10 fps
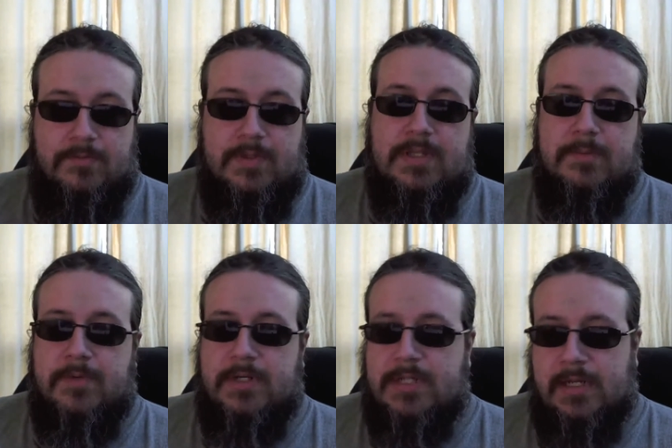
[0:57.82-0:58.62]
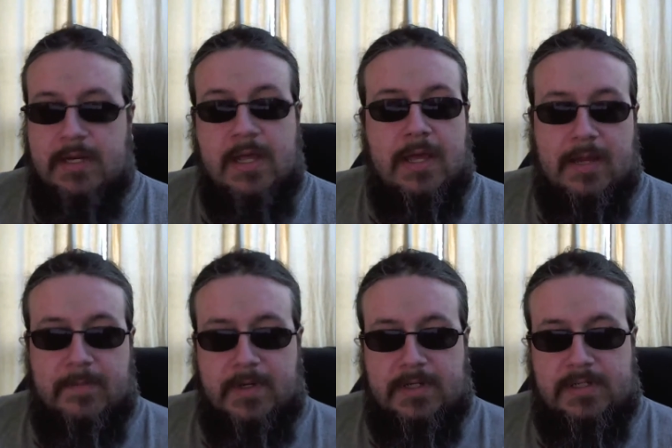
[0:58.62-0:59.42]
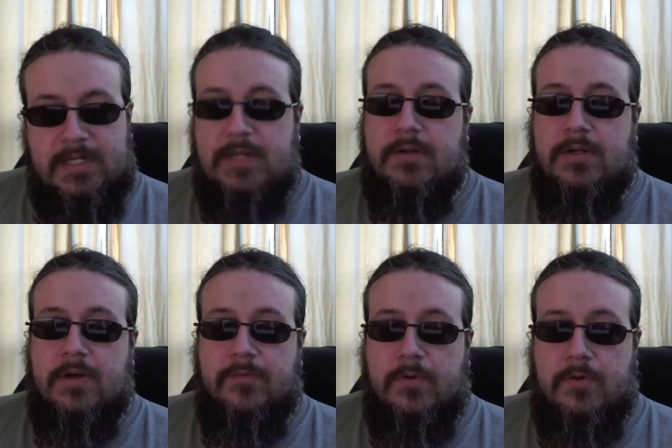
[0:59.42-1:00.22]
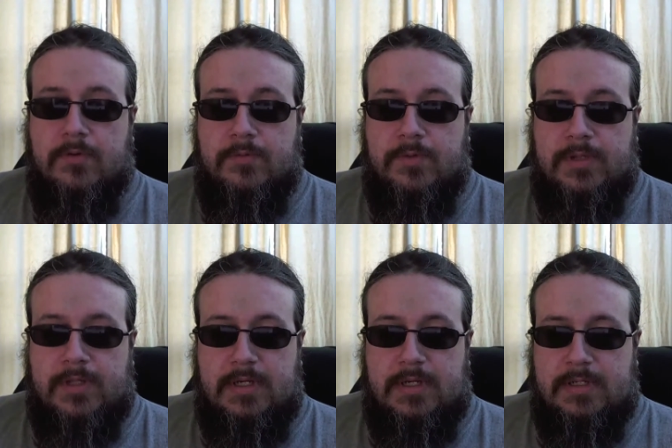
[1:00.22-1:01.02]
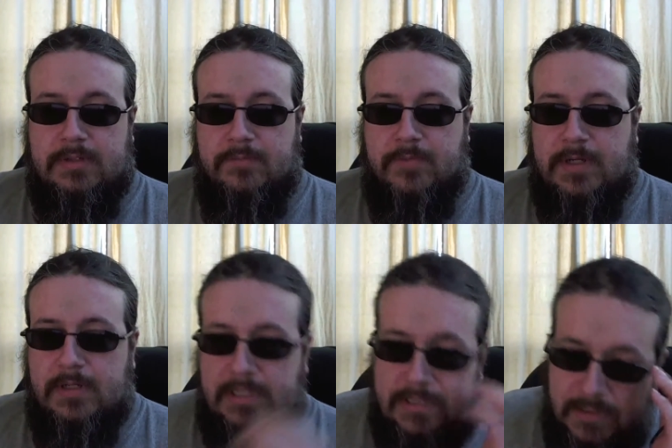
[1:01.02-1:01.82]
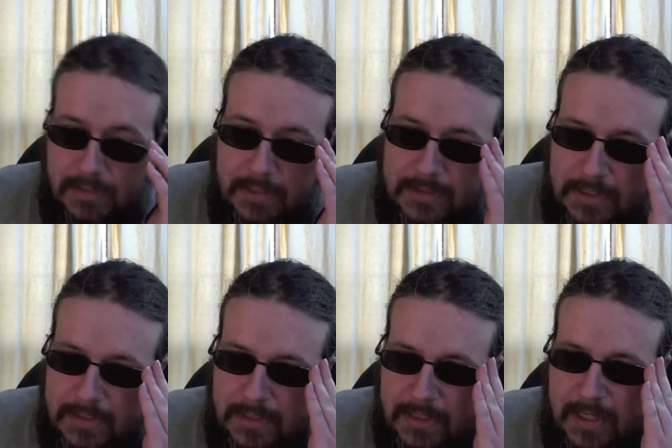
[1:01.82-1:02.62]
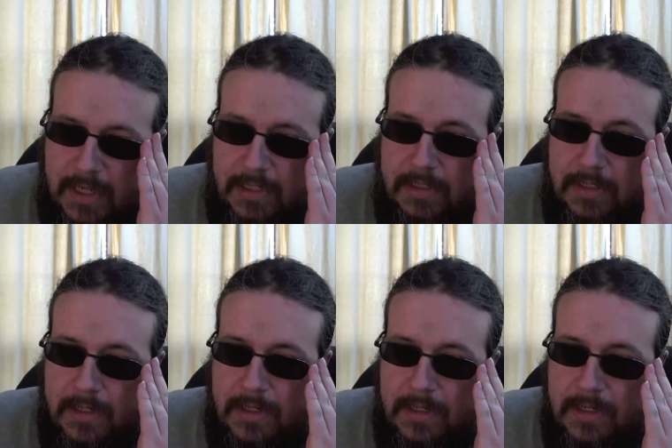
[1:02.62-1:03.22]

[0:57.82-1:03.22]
Really appreciate it. I'm going to continue to go forward with uh, what decent content I can